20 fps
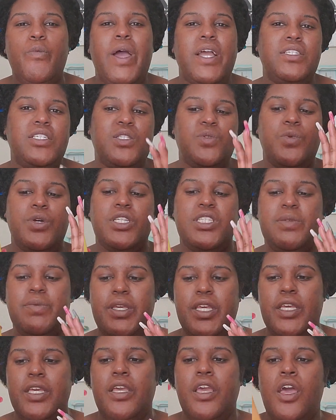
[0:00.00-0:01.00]
I just want it to
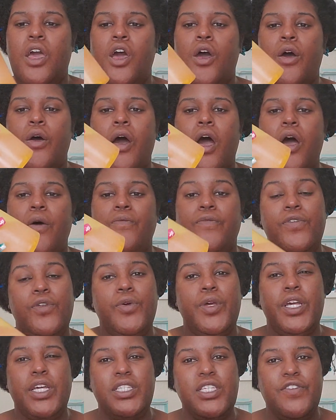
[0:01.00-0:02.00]
be
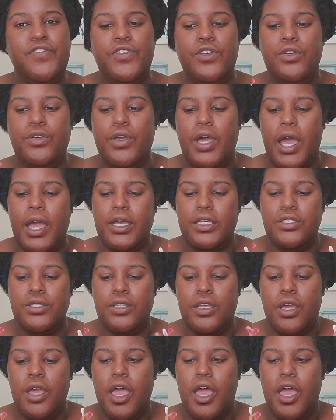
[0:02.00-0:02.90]
fluid, because if you guys